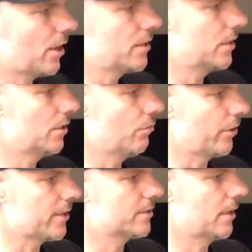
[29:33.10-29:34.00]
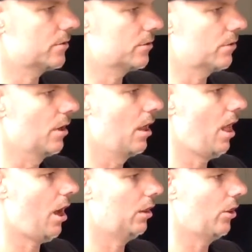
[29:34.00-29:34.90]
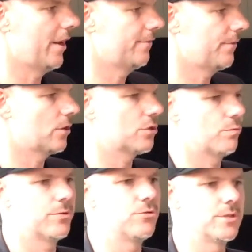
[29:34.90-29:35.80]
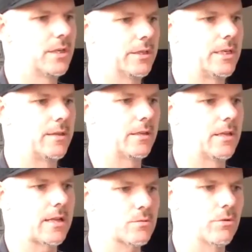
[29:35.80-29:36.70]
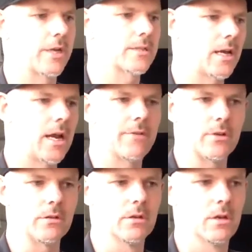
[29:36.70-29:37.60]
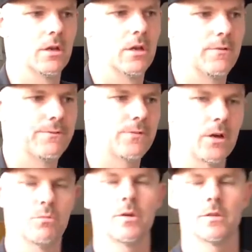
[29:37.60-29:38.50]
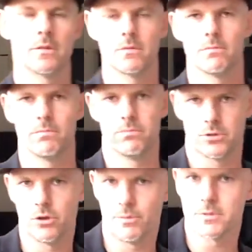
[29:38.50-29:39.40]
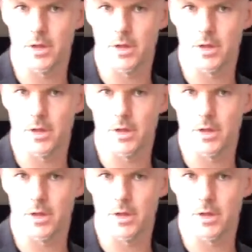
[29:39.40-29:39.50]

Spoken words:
the idea that when I start to align function with utility, then that's when I start having fun with terms